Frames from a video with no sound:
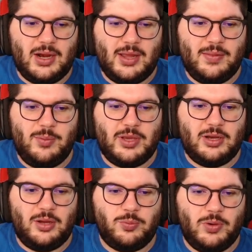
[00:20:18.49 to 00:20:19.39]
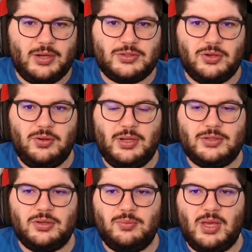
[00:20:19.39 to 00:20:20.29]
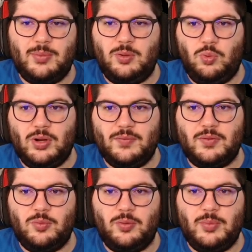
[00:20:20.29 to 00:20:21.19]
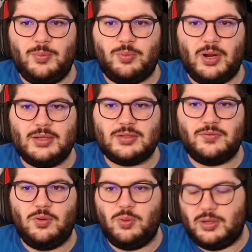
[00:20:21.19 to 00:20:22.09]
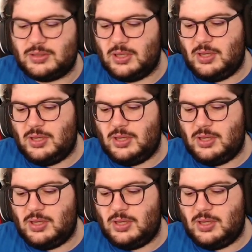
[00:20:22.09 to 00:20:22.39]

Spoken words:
And then we can upgrade Tony to maybe one of the more mid-priced forwards